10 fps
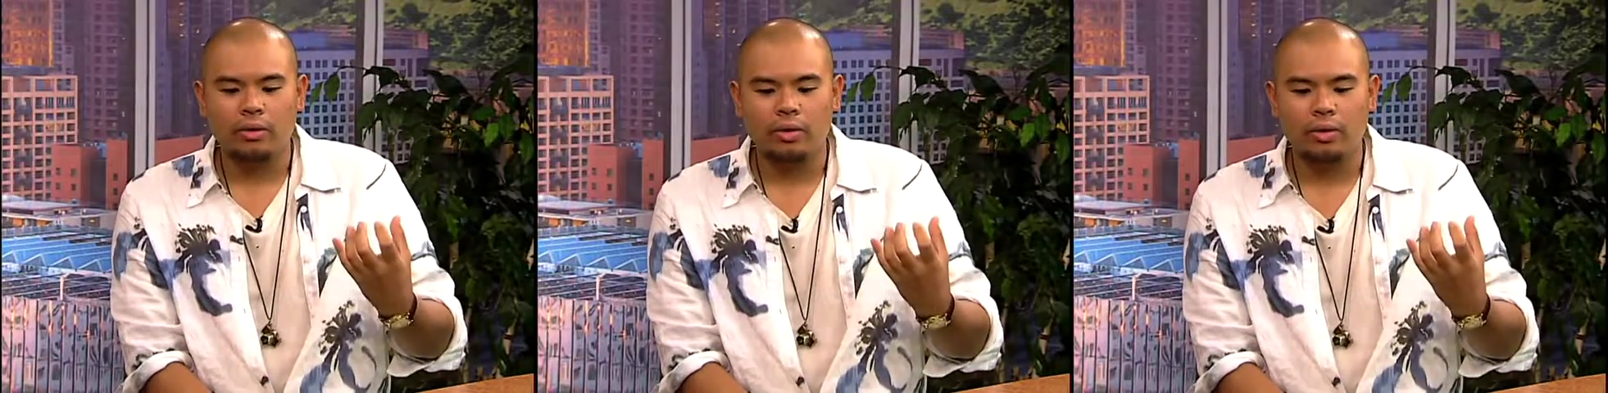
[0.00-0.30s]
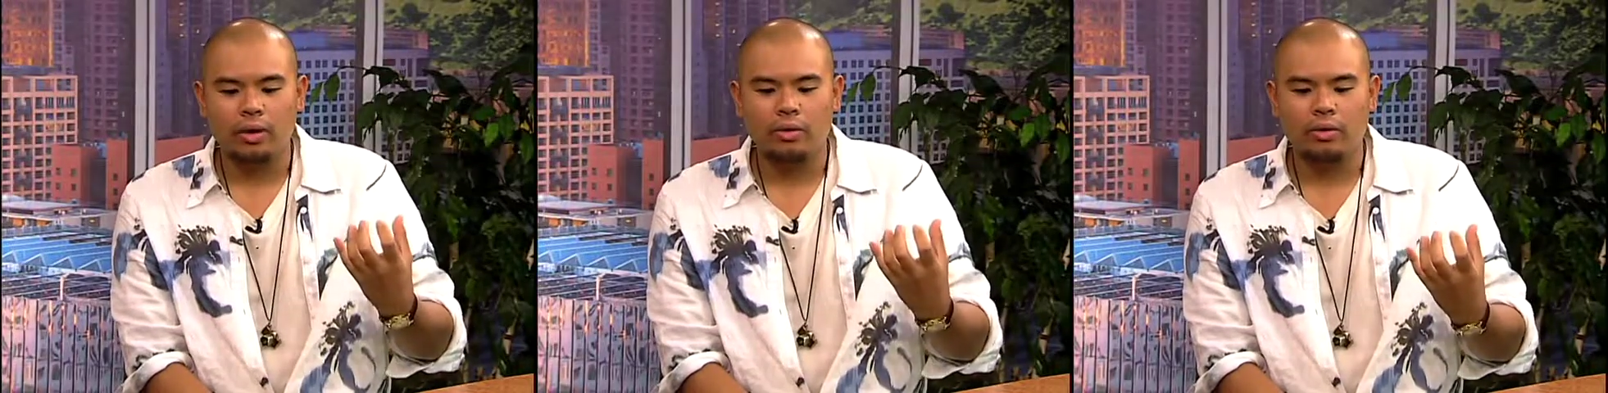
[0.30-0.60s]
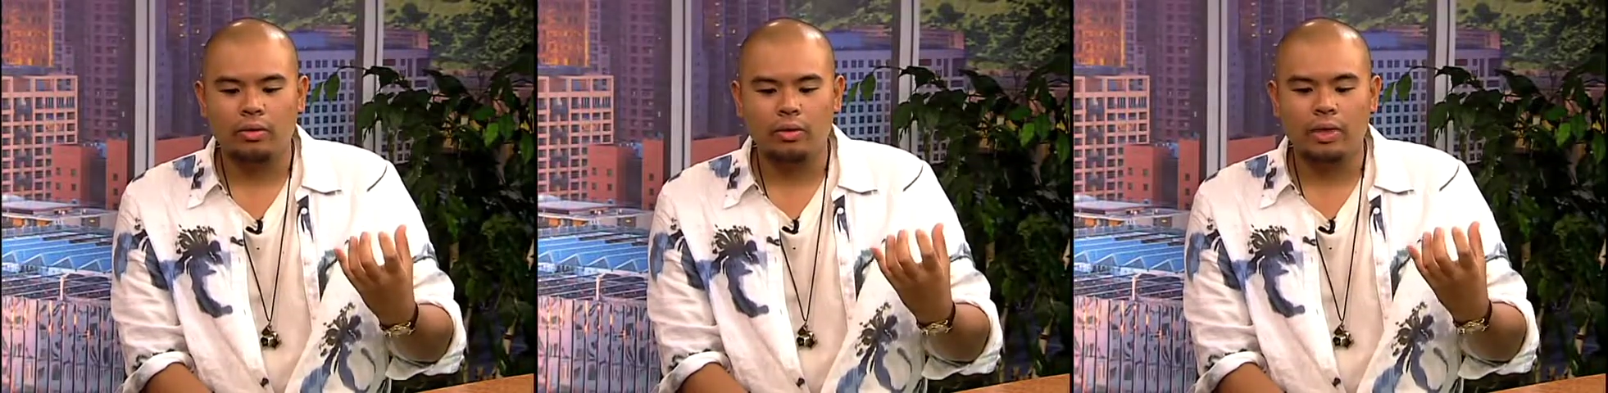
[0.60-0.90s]
you know,
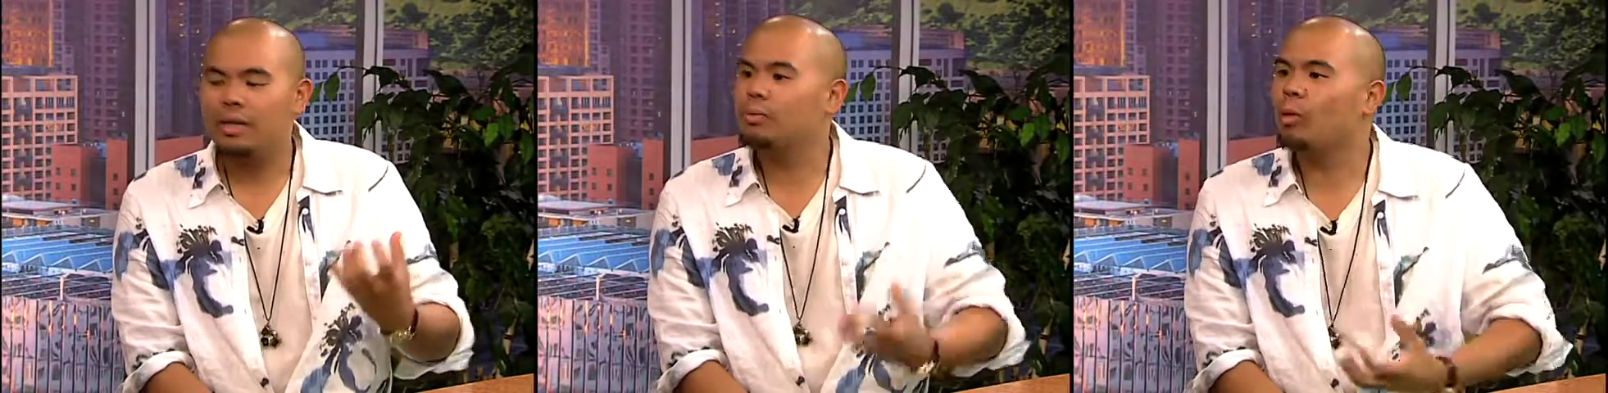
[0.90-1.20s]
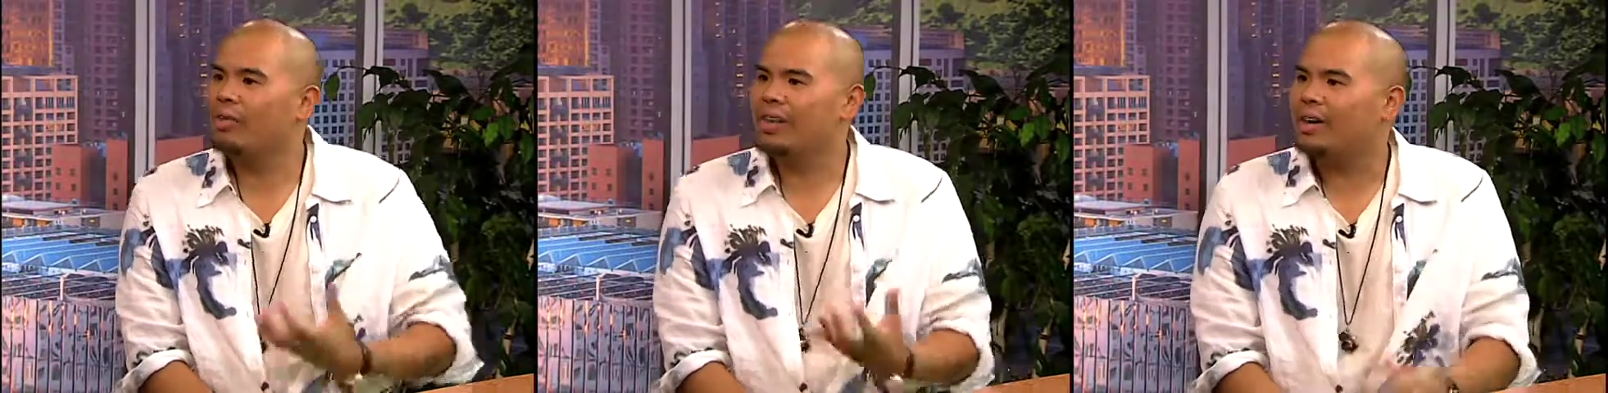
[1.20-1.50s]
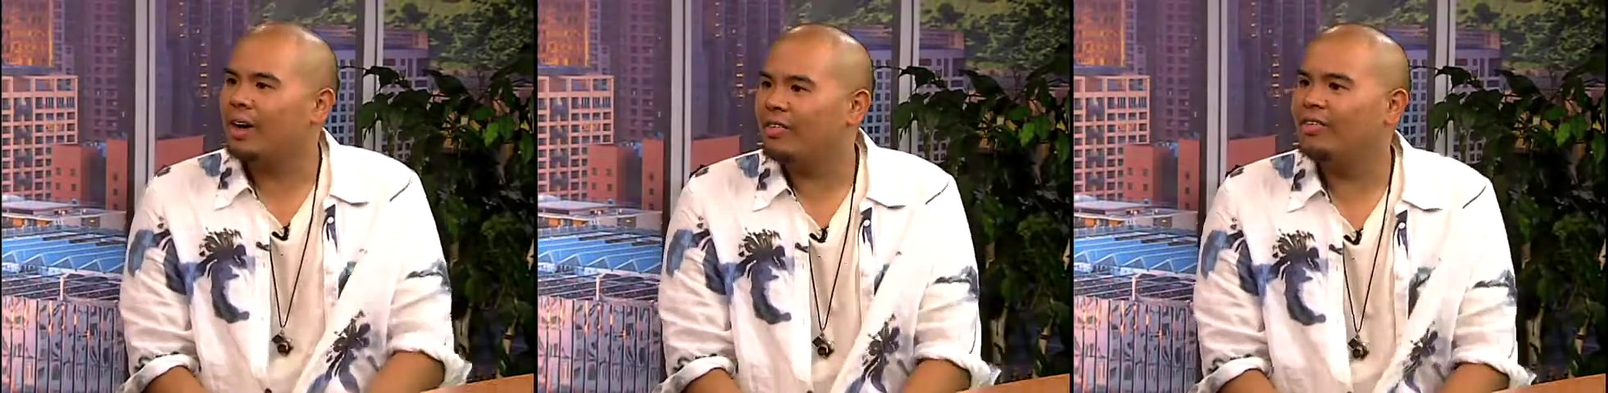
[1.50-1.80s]
it is more than
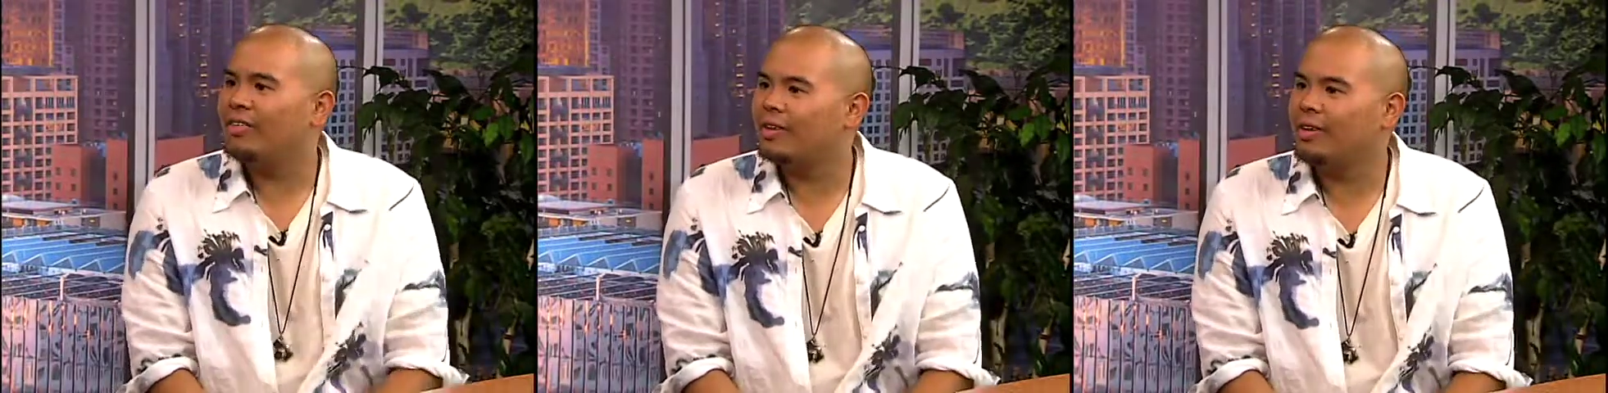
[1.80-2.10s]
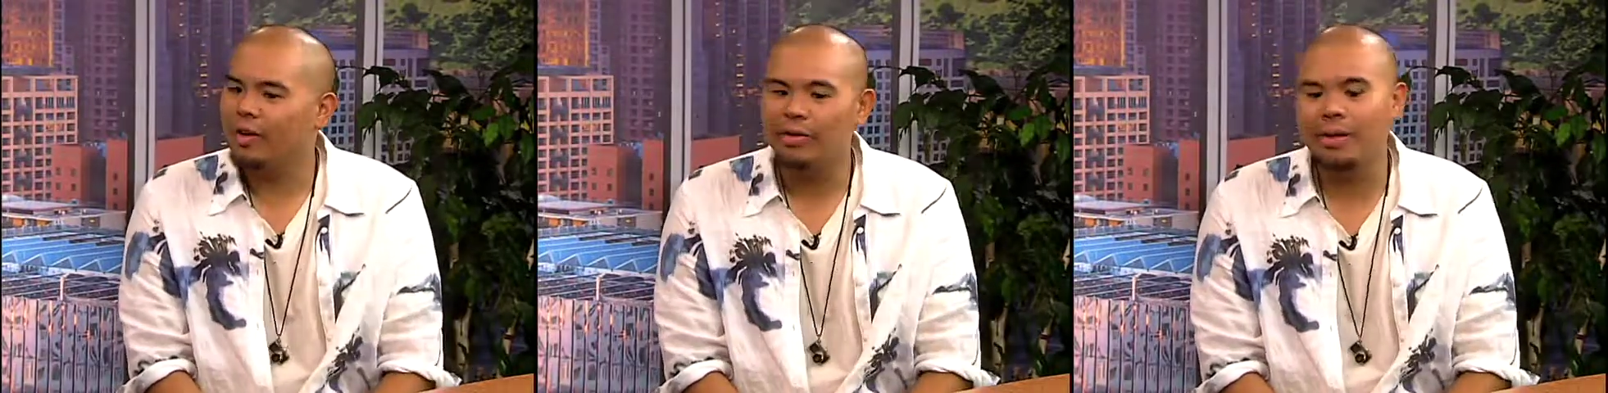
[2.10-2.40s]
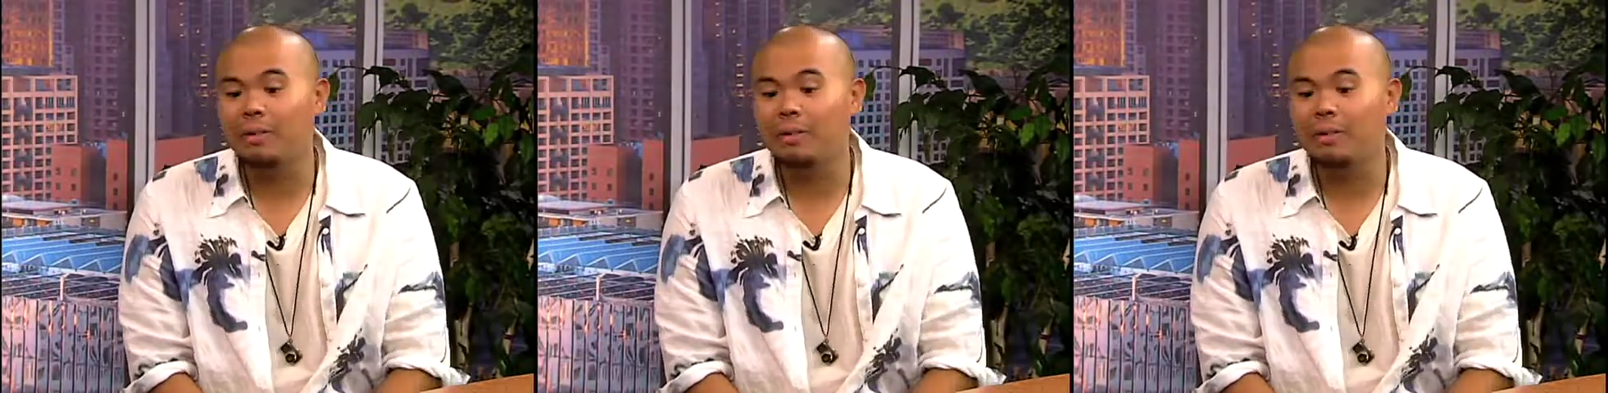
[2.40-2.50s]
enough. You know,